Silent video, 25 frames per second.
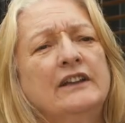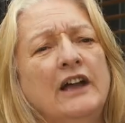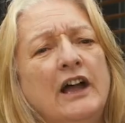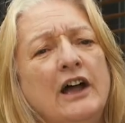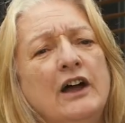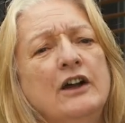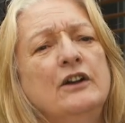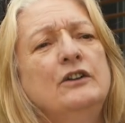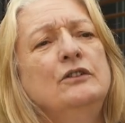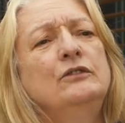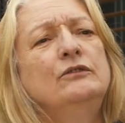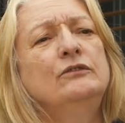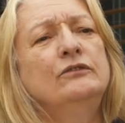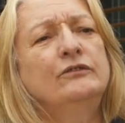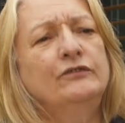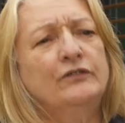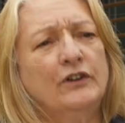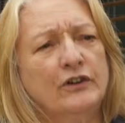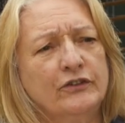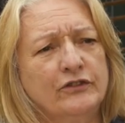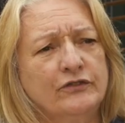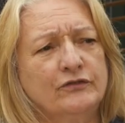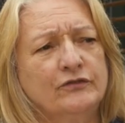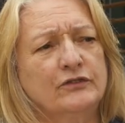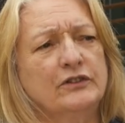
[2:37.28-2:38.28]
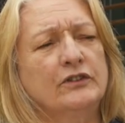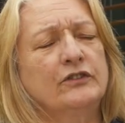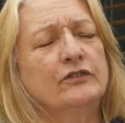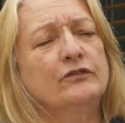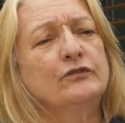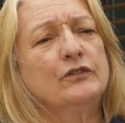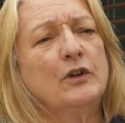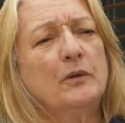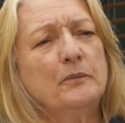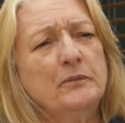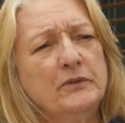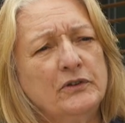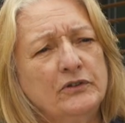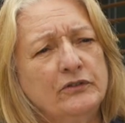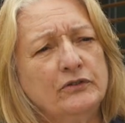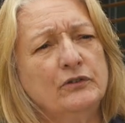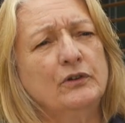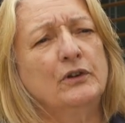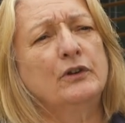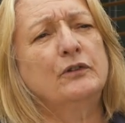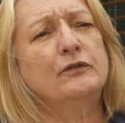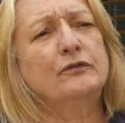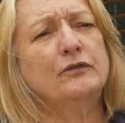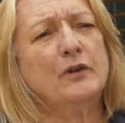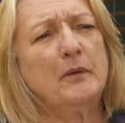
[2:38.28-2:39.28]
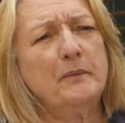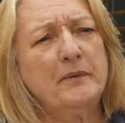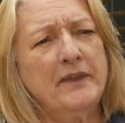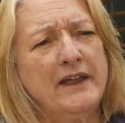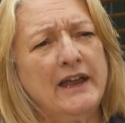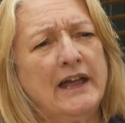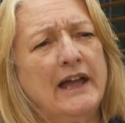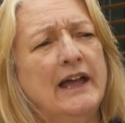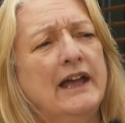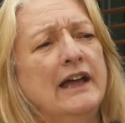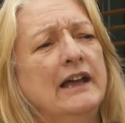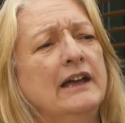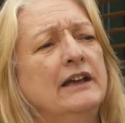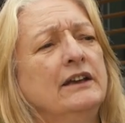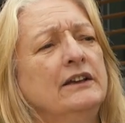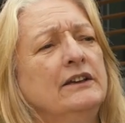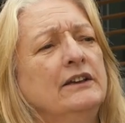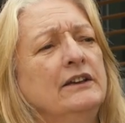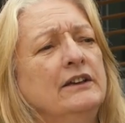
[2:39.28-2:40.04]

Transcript: own phosphorus from the soil, from the air,